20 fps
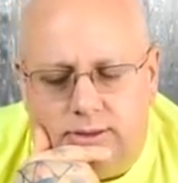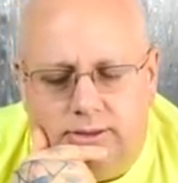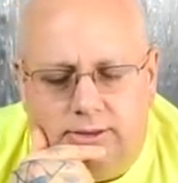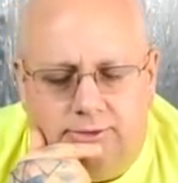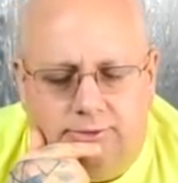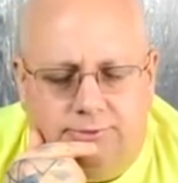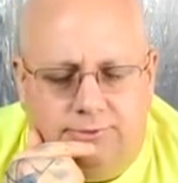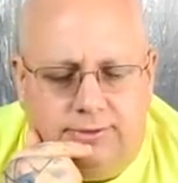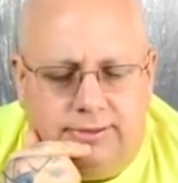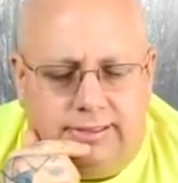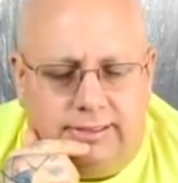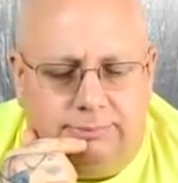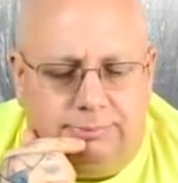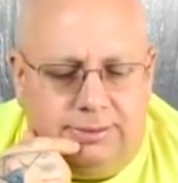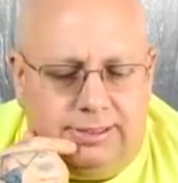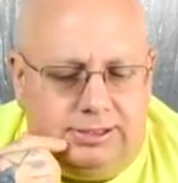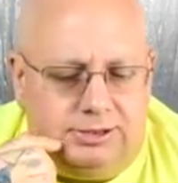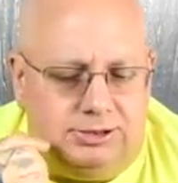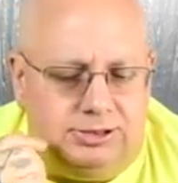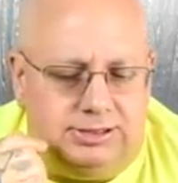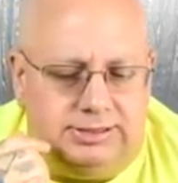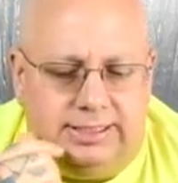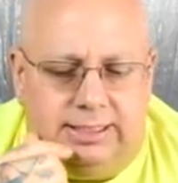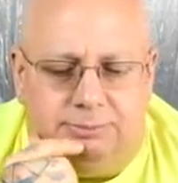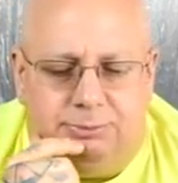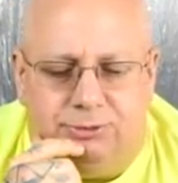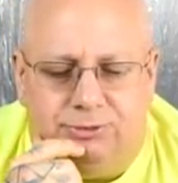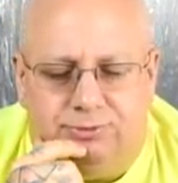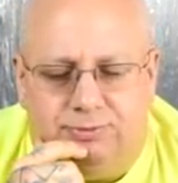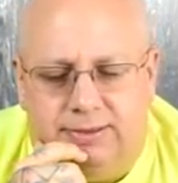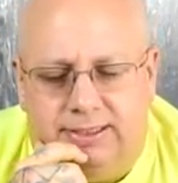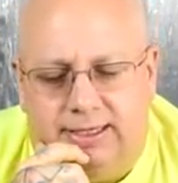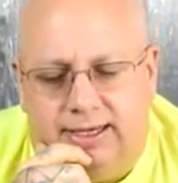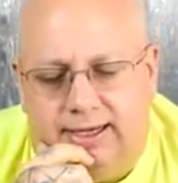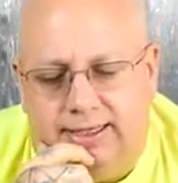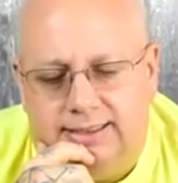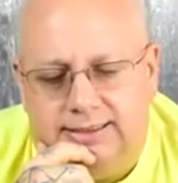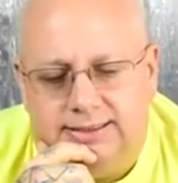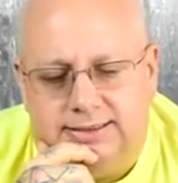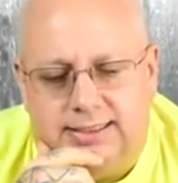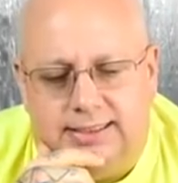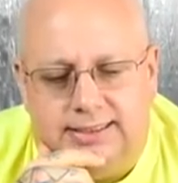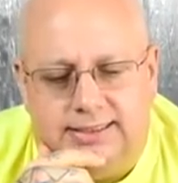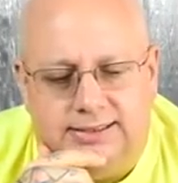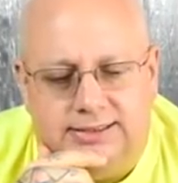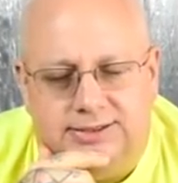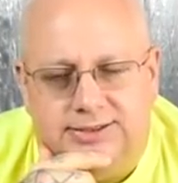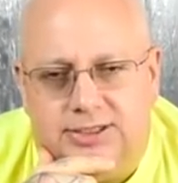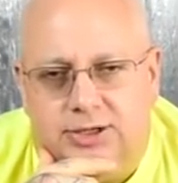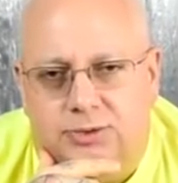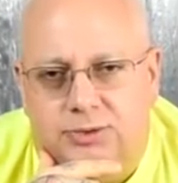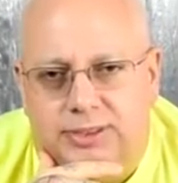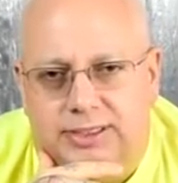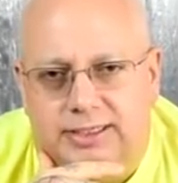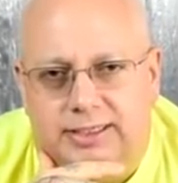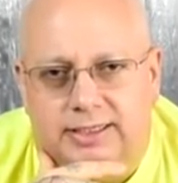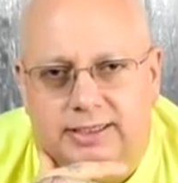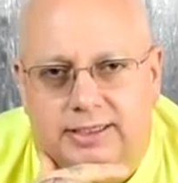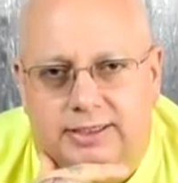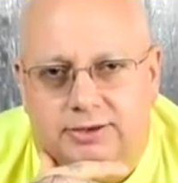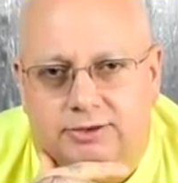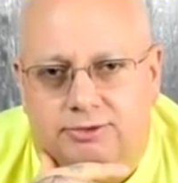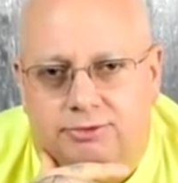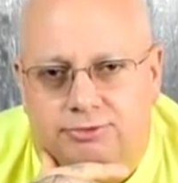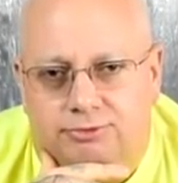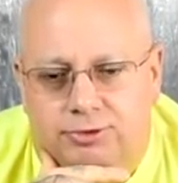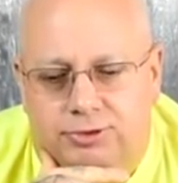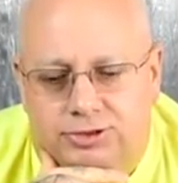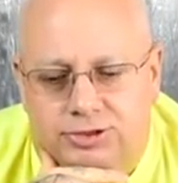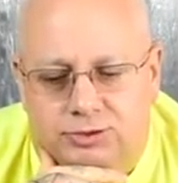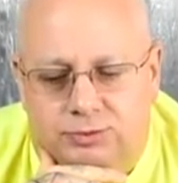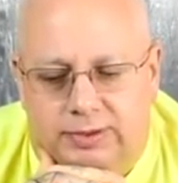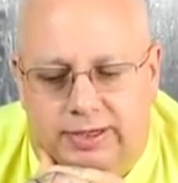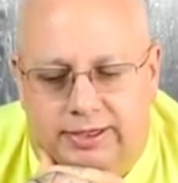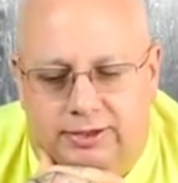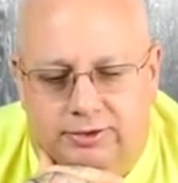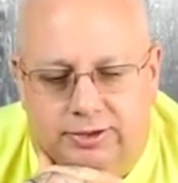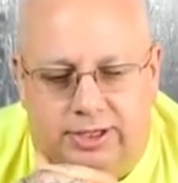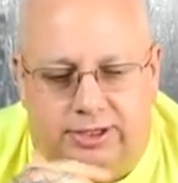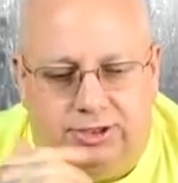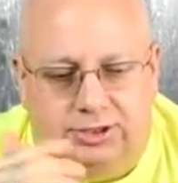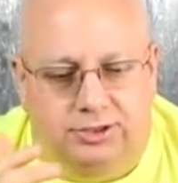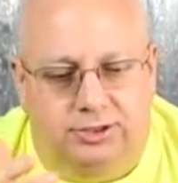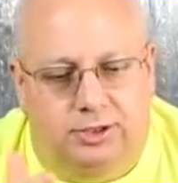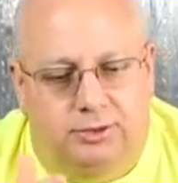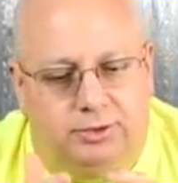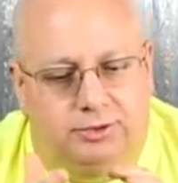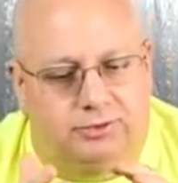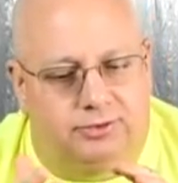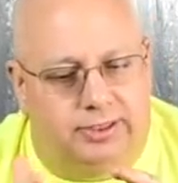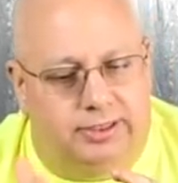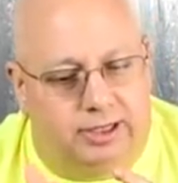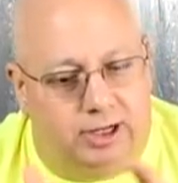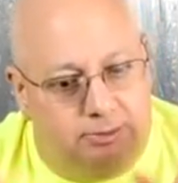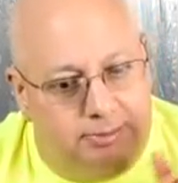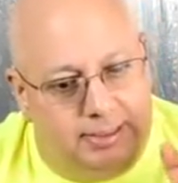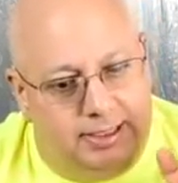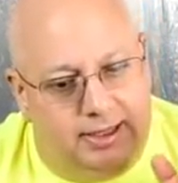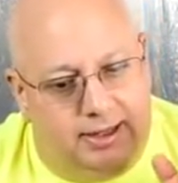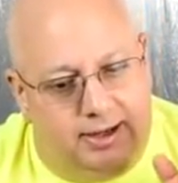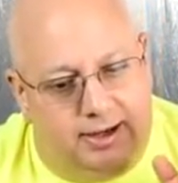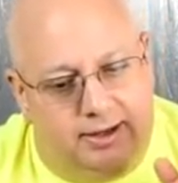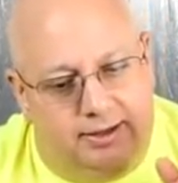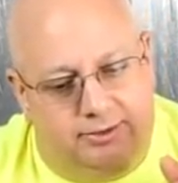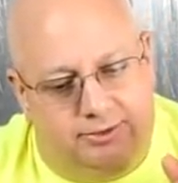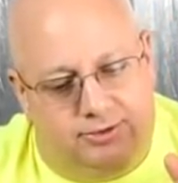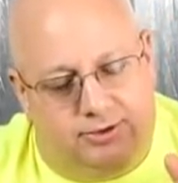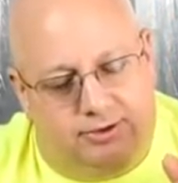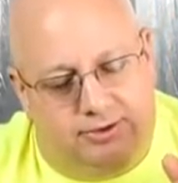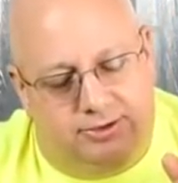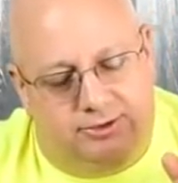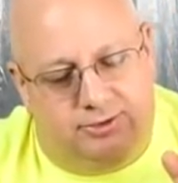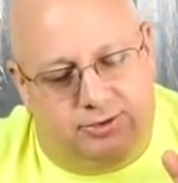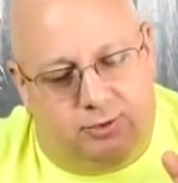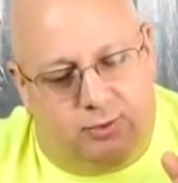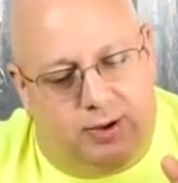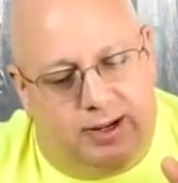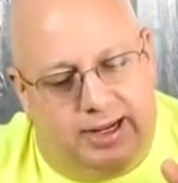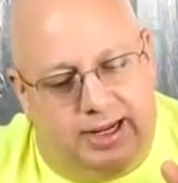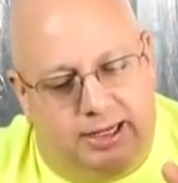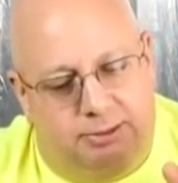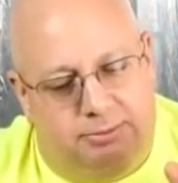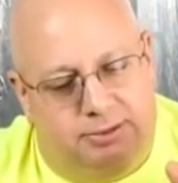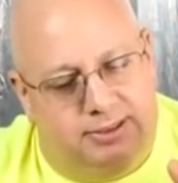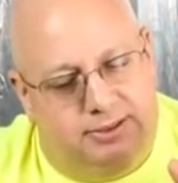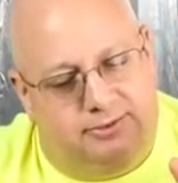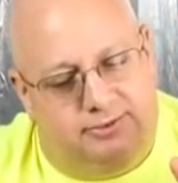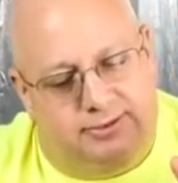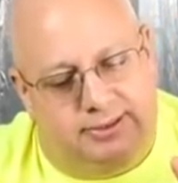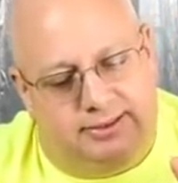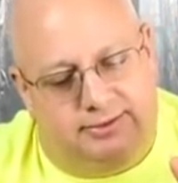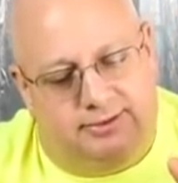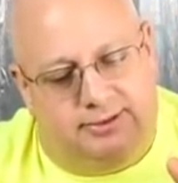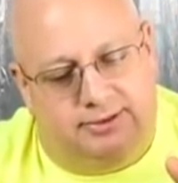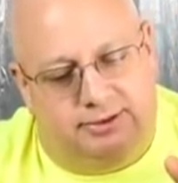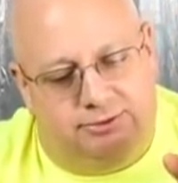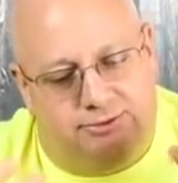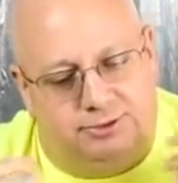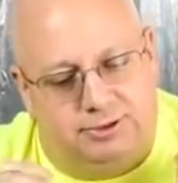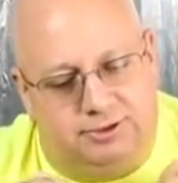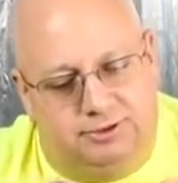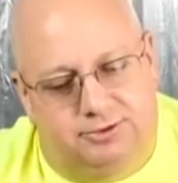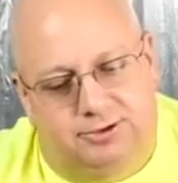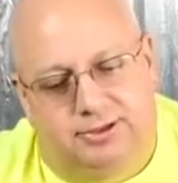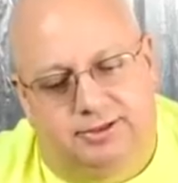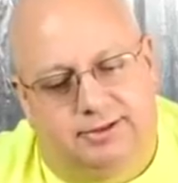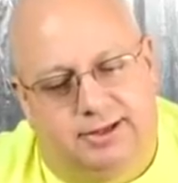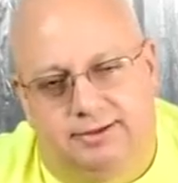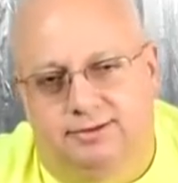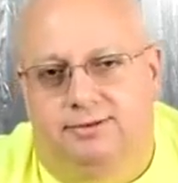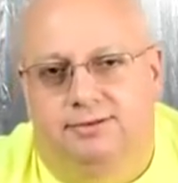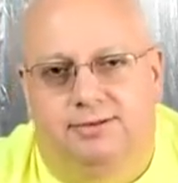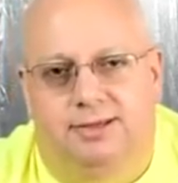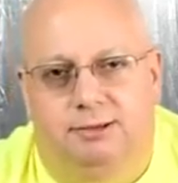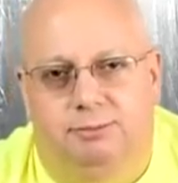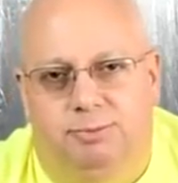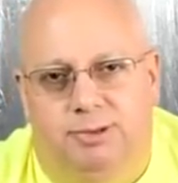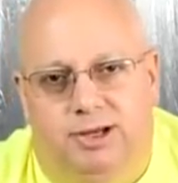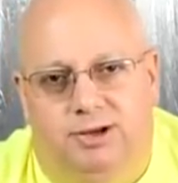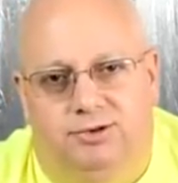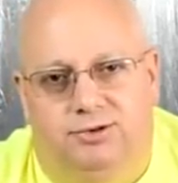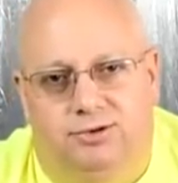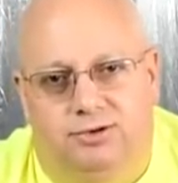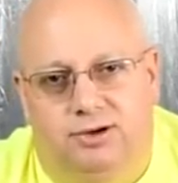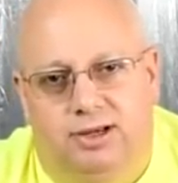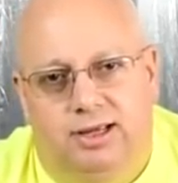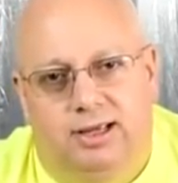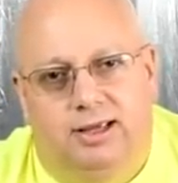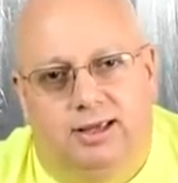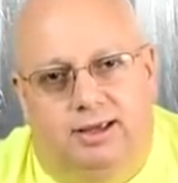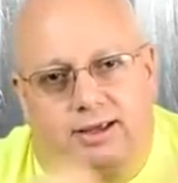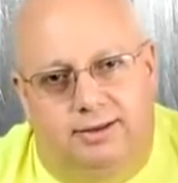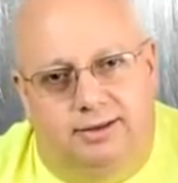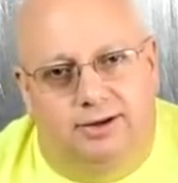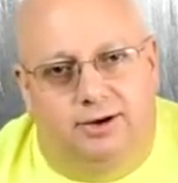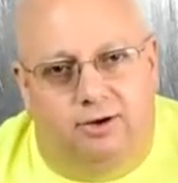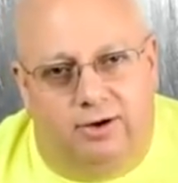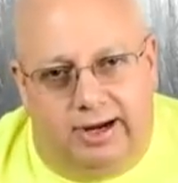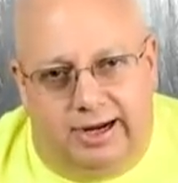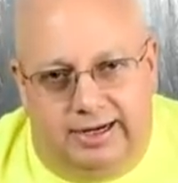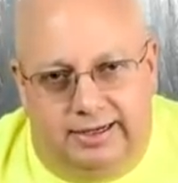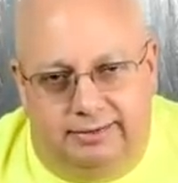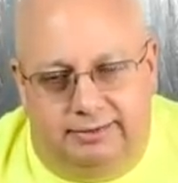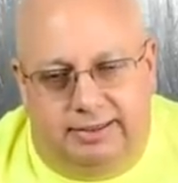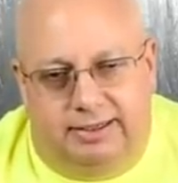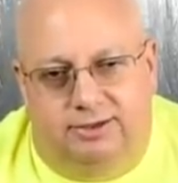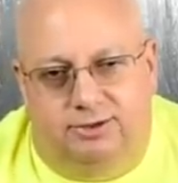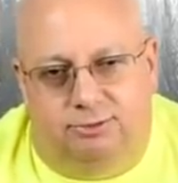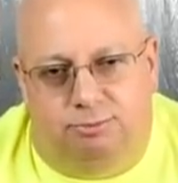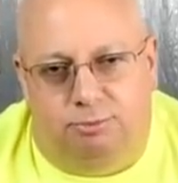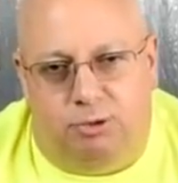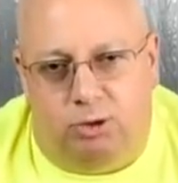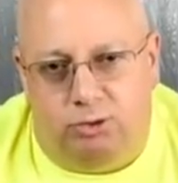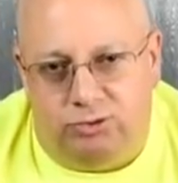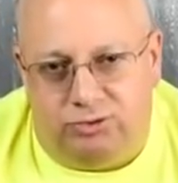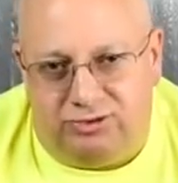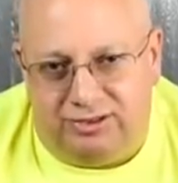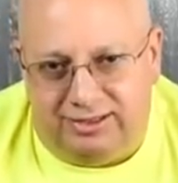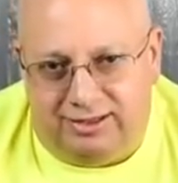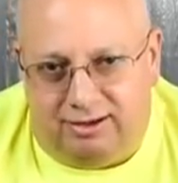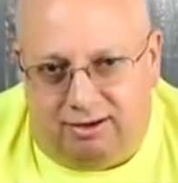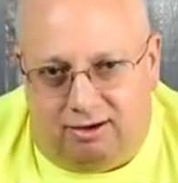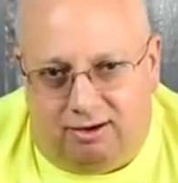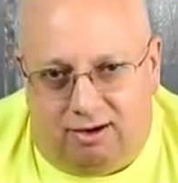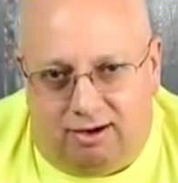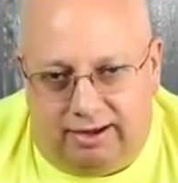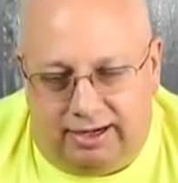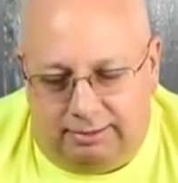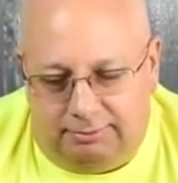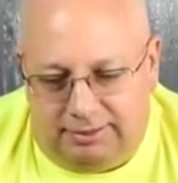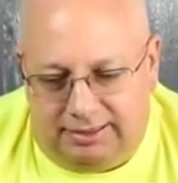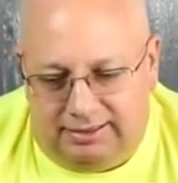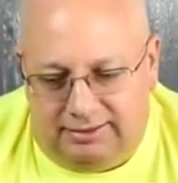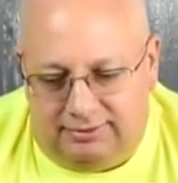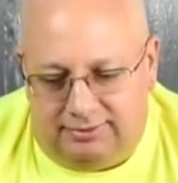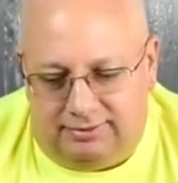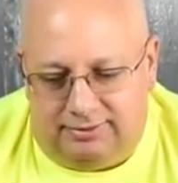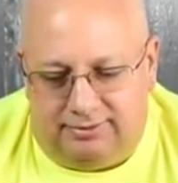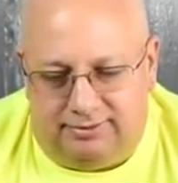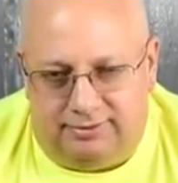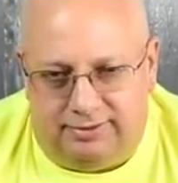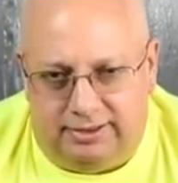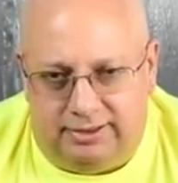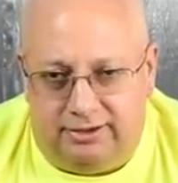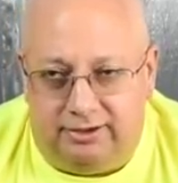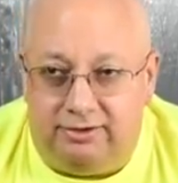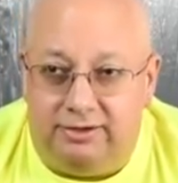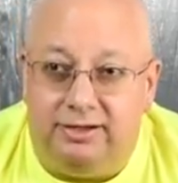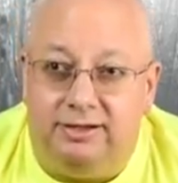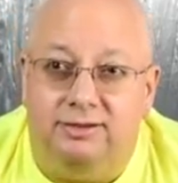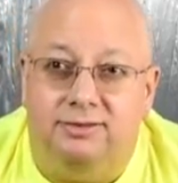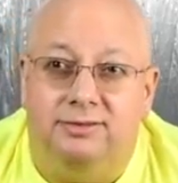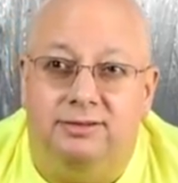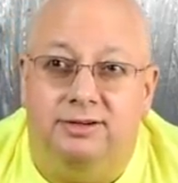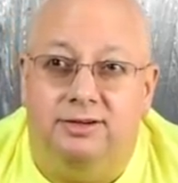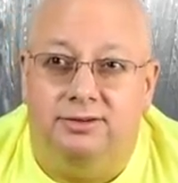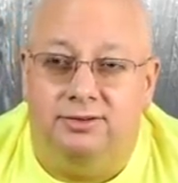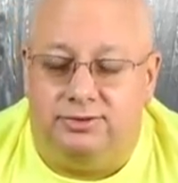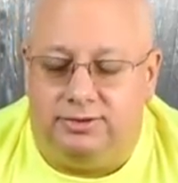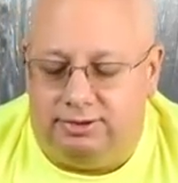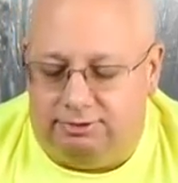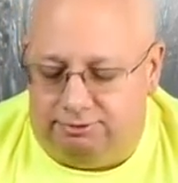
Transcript: of the uh, picture samples from the guy that stuck his Sony in the refrigerator and you notice like oh my god there's all this grain but he sticks it in the freezer and he takes the same picture and the grain is mostly gone I mean it's a serious serious